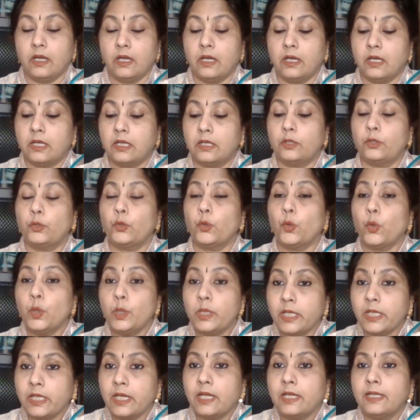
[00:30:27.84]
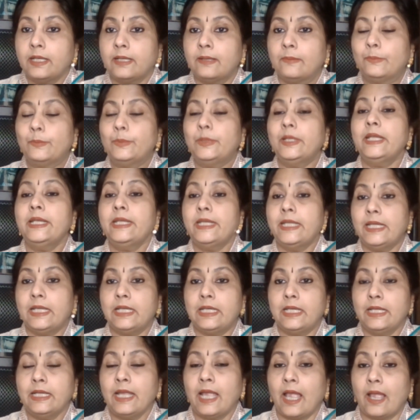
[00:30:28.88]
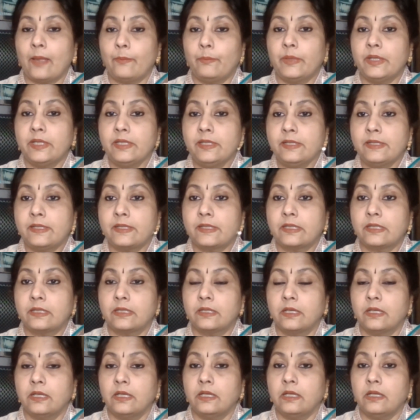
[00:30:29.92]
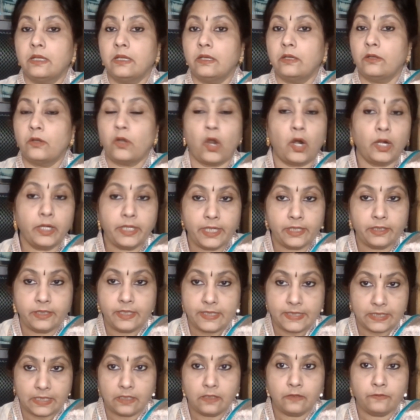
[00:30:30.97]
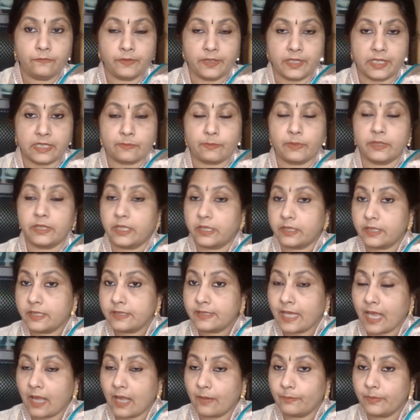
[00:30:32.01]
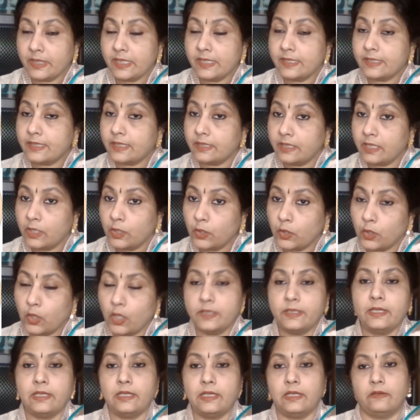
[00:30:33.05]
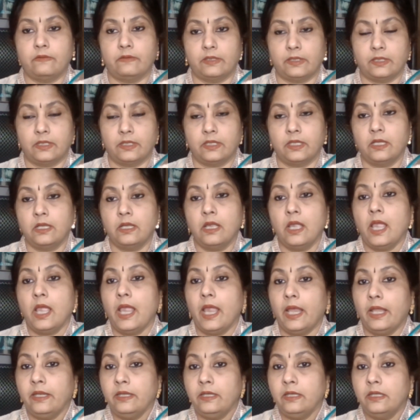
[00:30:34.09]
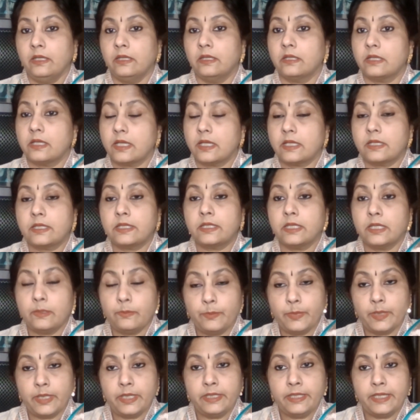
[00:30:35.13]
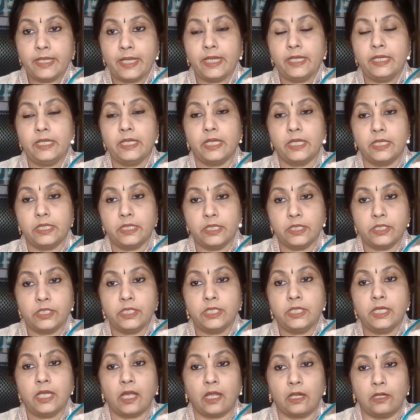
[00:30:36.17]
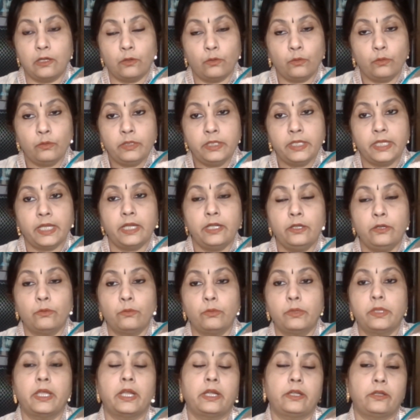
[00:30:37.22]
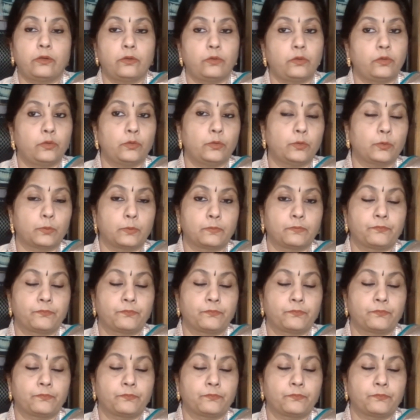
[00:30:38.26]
A total and complete healing happens not at the surface, but this happens at the causal level. And serpentine energy alone can do that to you.